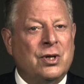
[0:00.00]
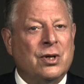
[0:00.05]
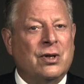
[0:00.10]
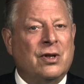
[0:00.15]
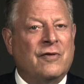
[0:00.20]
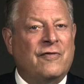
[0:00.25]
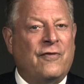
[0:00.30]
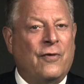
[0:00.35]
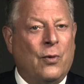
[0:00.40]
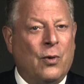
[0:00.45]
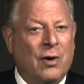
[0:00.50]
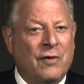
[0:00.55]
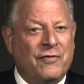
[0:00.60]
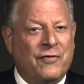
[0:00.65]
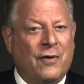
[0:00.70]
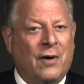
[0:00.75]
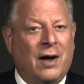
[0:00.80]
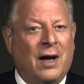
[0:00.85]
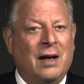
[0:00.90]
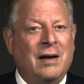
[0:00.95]
to the
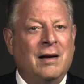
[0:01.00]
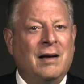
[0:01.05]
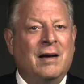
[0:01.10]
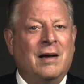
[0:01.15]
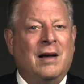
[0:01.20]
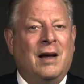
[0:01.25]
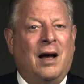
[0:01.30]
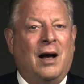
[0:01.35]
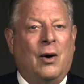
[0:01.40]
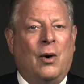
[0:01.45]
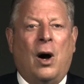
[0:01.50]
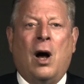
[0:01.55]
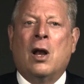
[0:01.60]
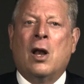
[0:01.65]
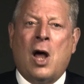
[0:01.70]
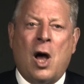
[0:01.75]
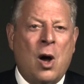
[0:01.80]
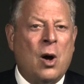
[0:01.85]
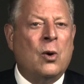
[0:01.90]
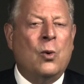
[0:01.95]
forefront,
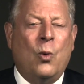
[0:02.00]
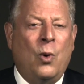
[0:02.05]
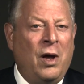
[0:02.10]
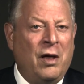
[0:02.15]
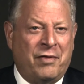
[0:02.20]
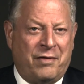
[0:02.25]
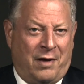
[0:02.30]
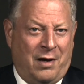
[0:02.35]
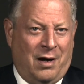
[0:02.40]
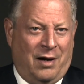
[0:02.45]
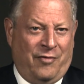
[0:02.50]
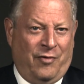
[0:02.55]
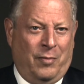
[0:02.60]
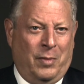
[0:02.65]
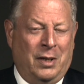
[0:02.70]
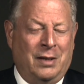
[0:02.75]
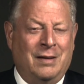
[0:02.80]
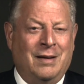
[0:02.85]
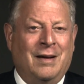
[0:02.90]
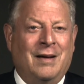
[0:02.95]
along with government,